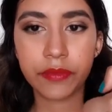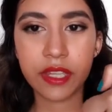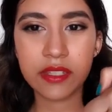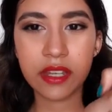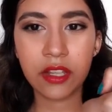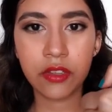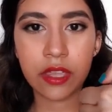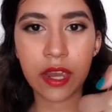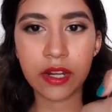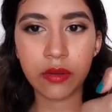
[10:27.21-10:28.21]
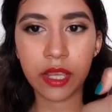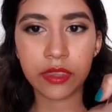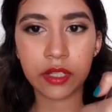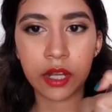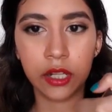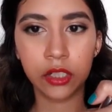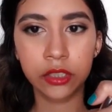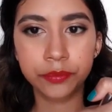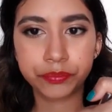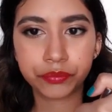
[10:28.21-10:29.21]
That's the color there. I don't hate the
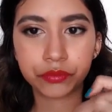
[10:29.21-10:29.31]
color.